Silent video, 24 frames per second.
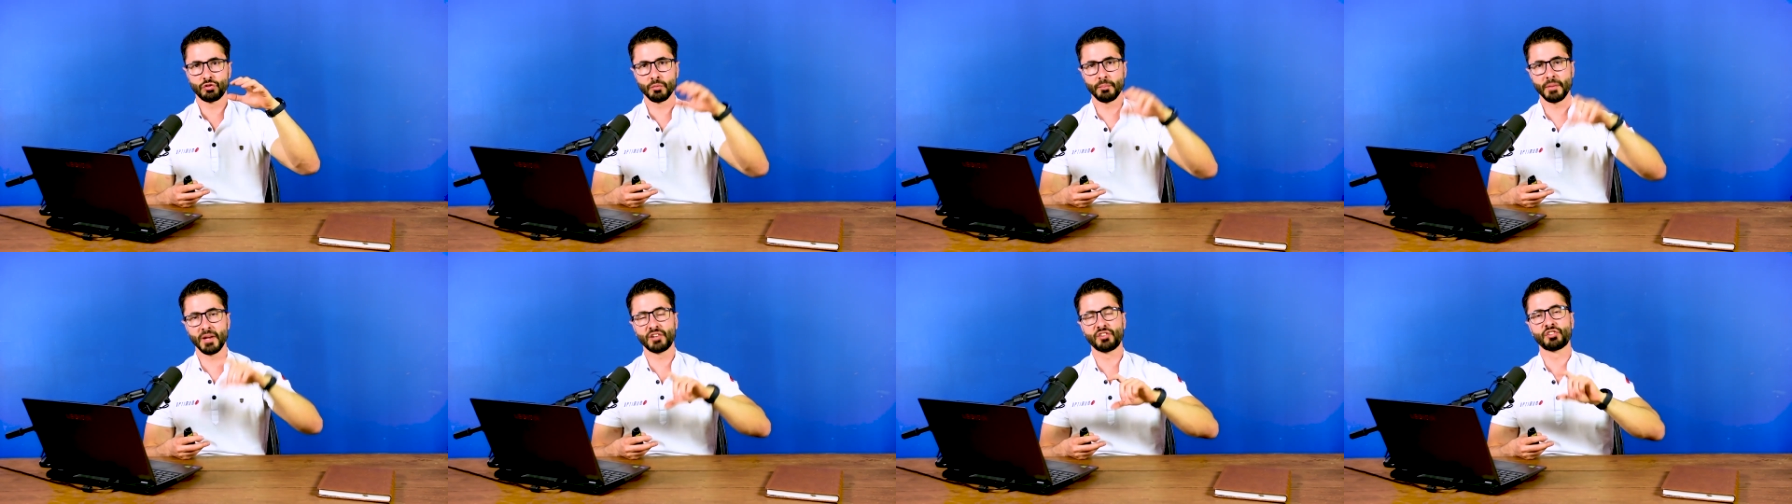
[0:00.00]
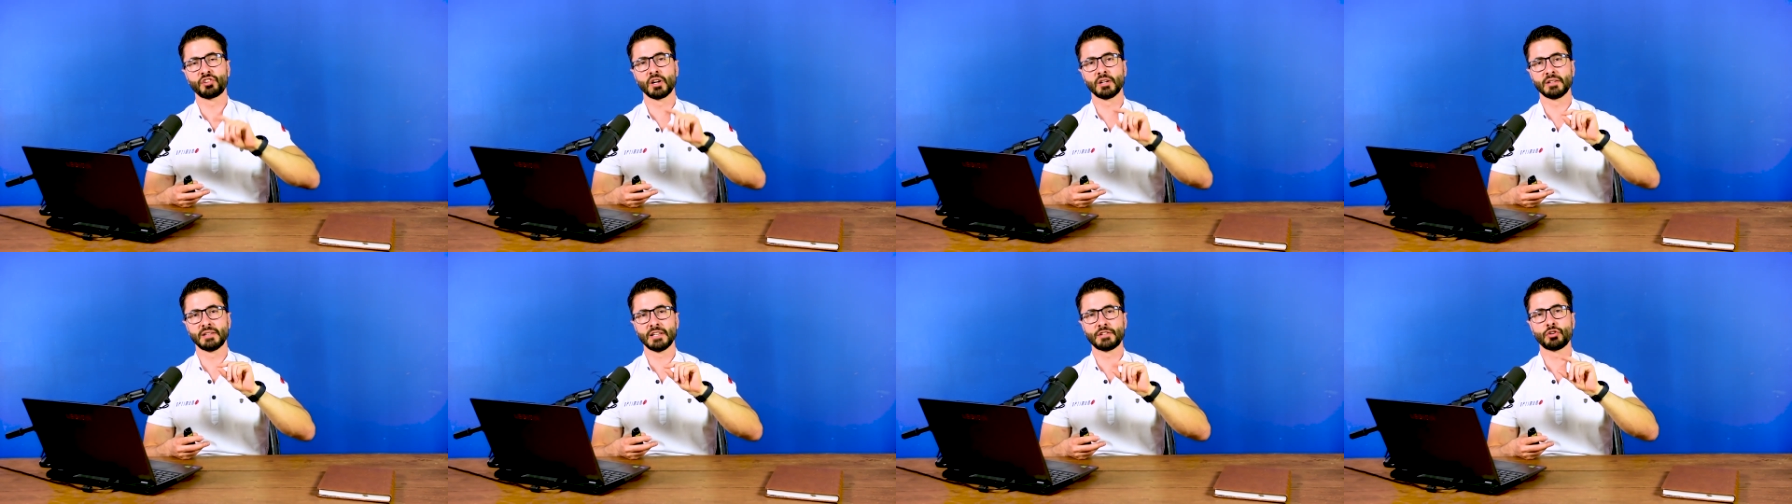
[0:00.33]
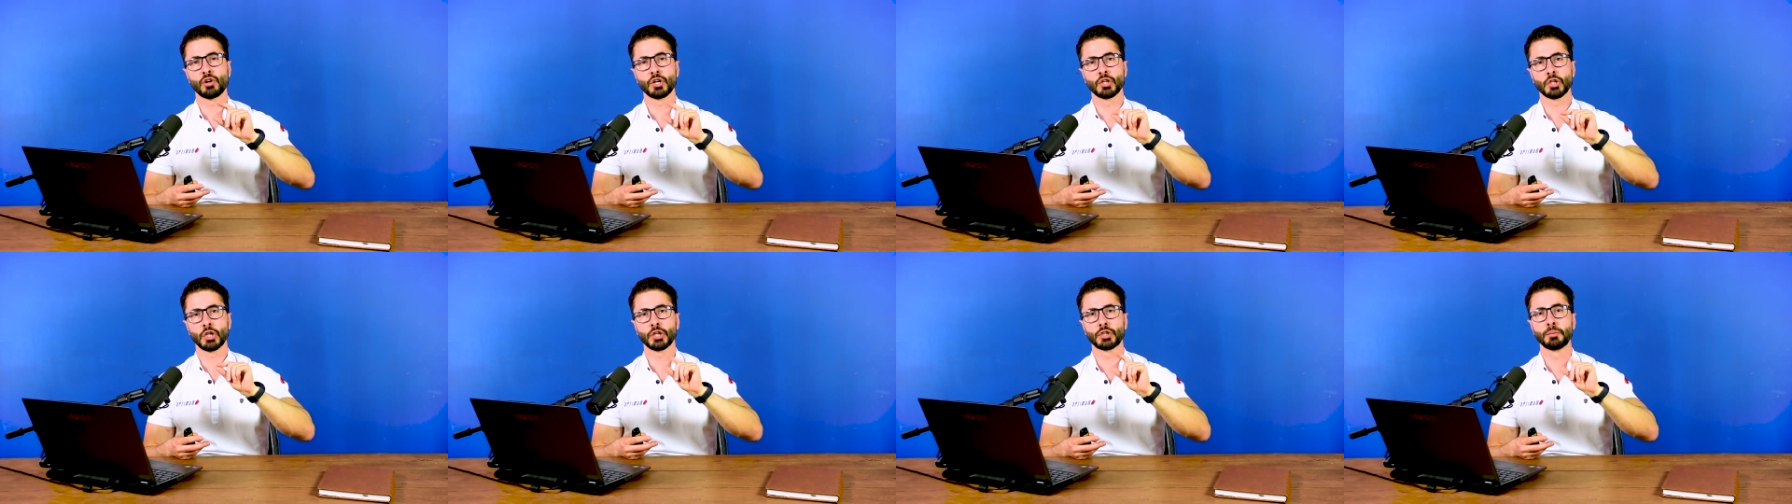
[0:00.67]
to make sure that
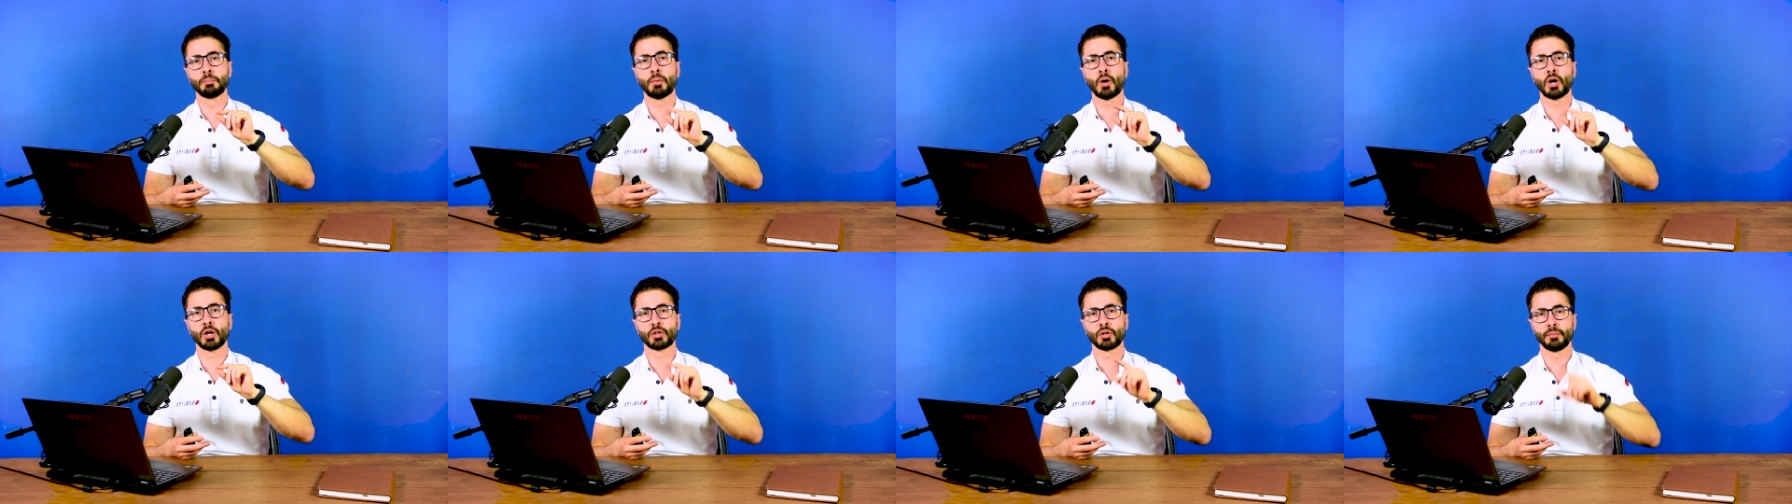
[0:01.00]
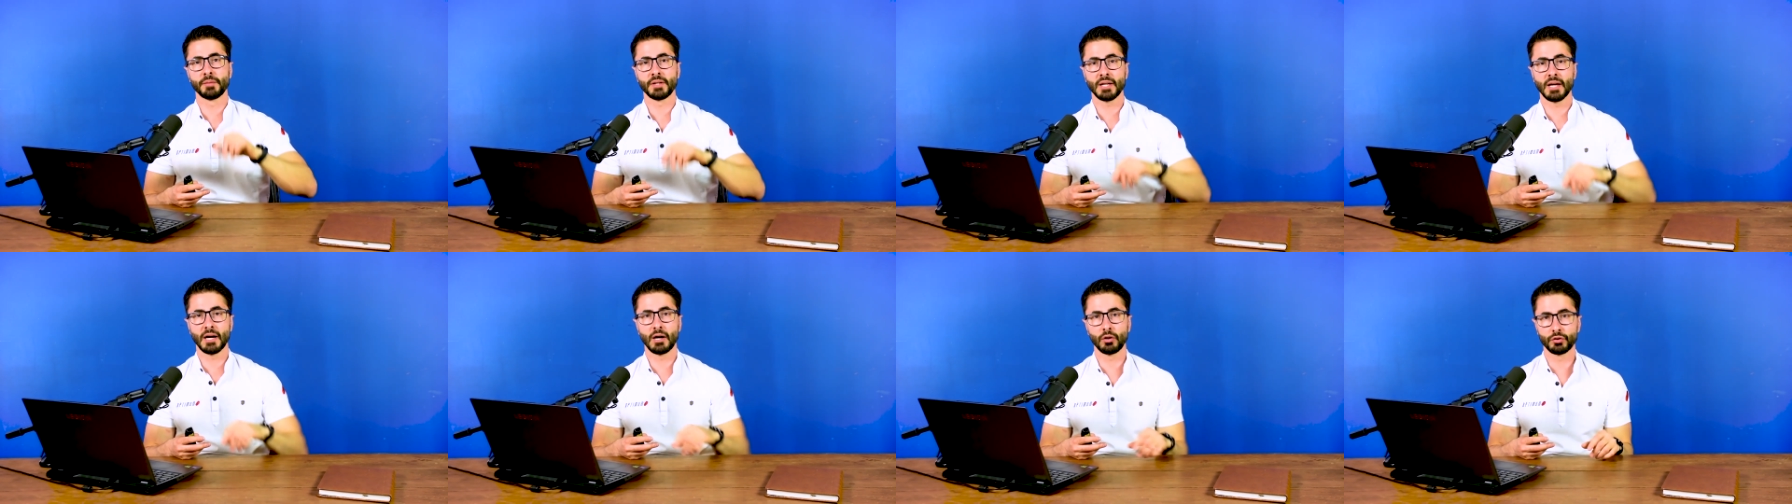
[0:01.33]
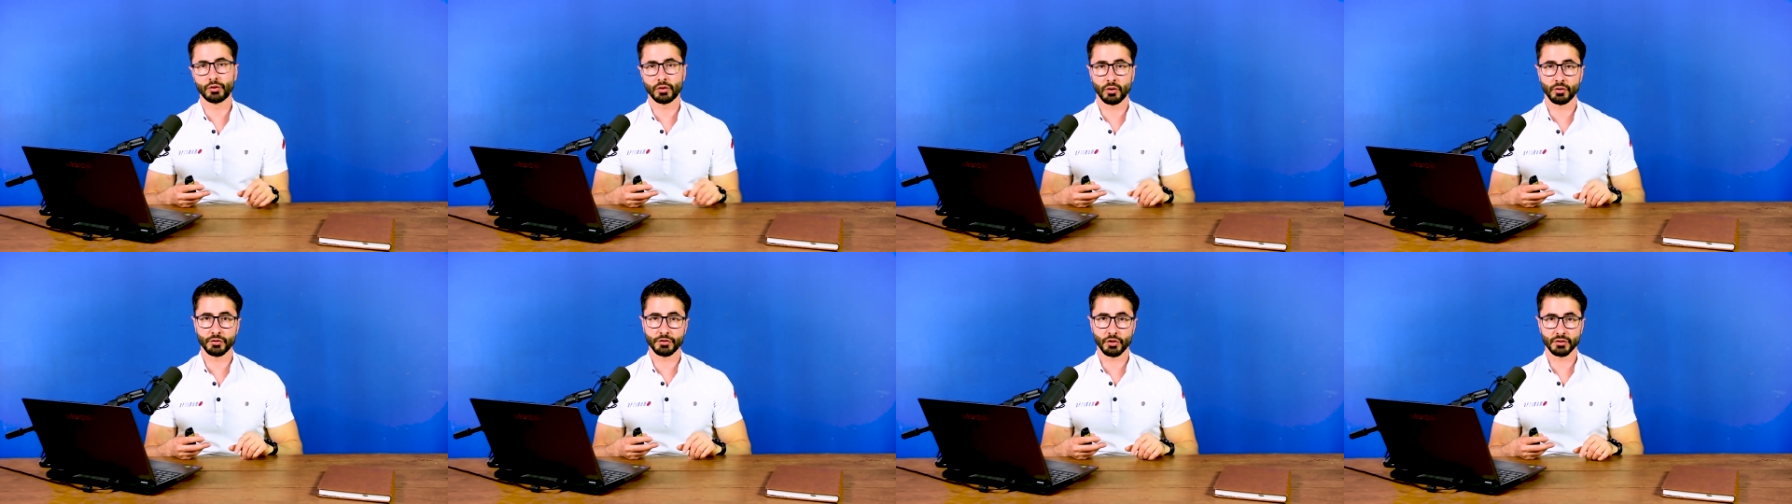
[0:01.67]
you're not bottoming
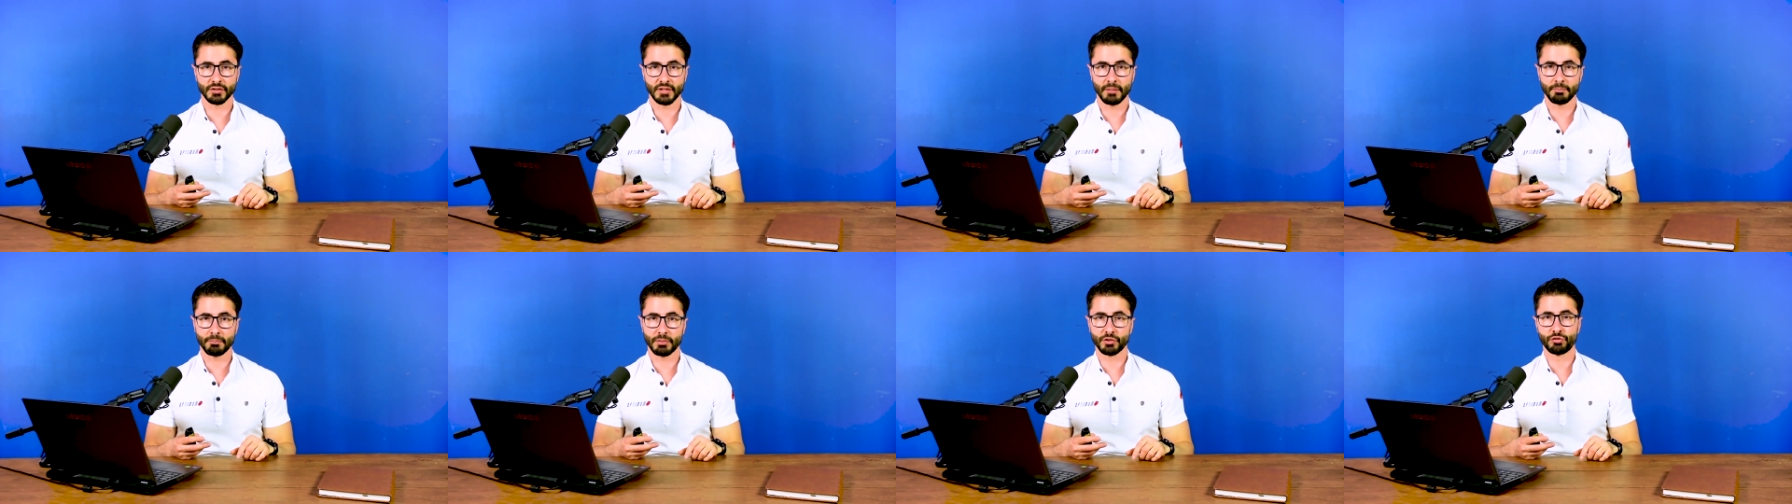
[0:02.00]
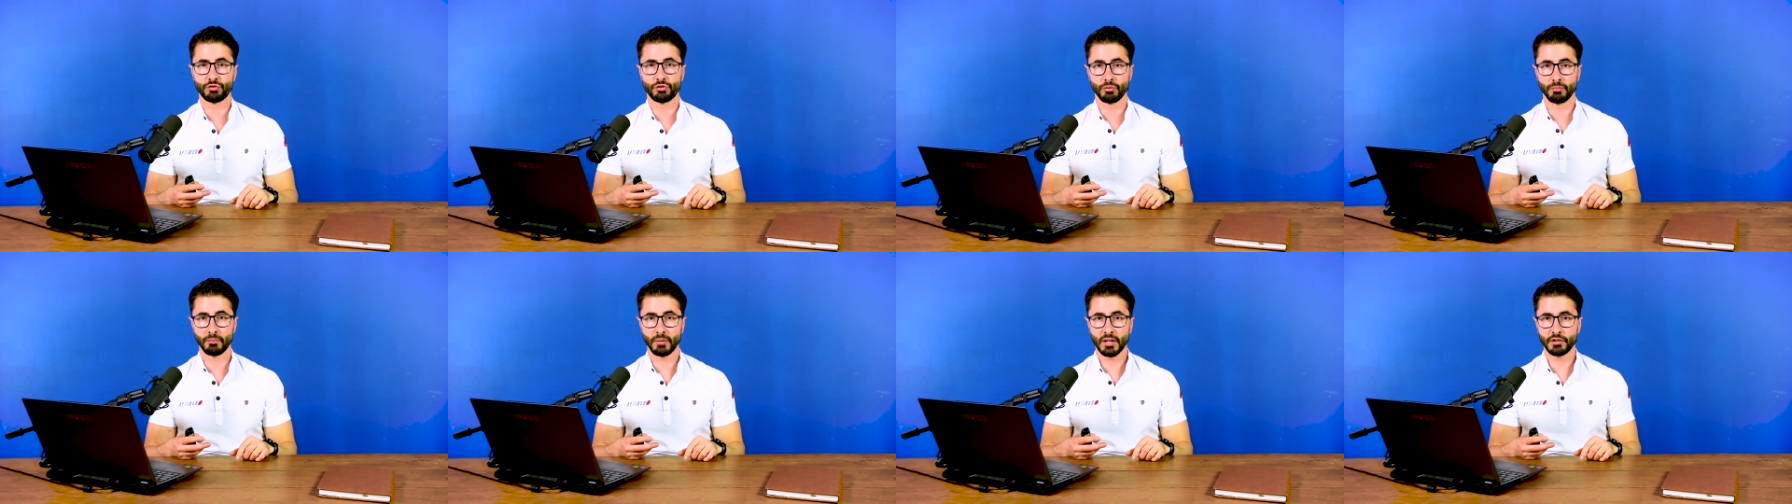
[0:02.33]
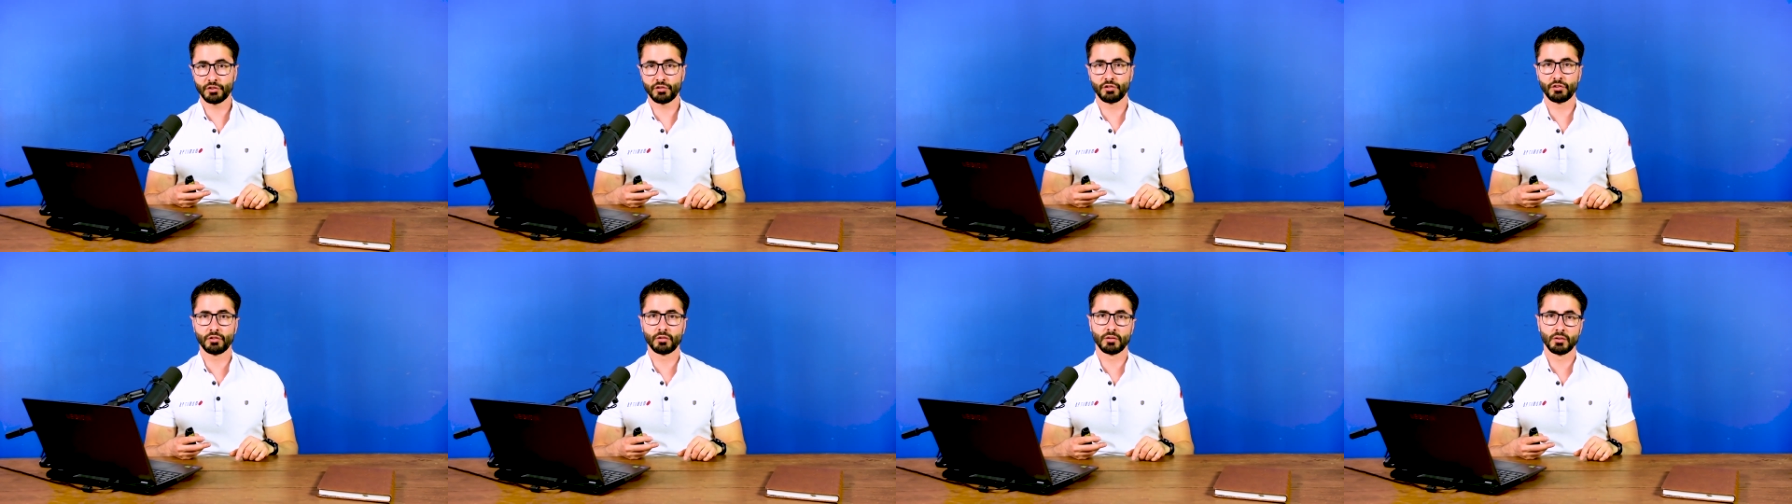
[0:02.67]
out on your dampers too
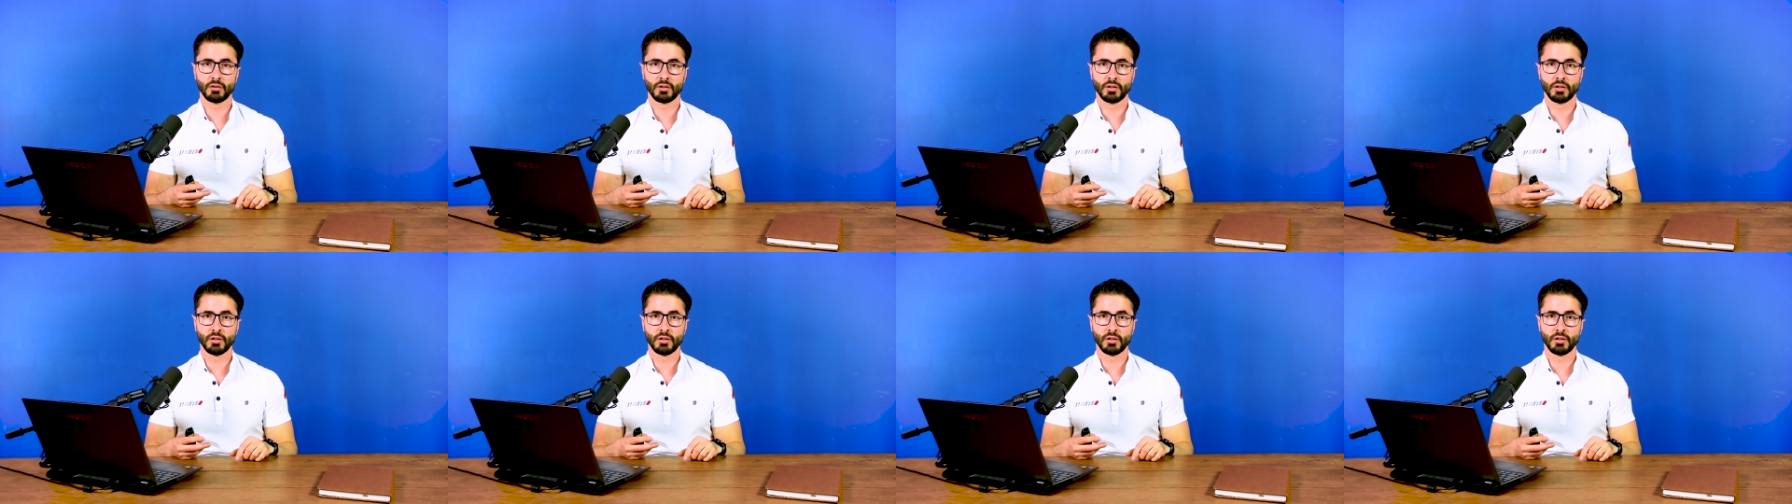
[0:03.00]
much,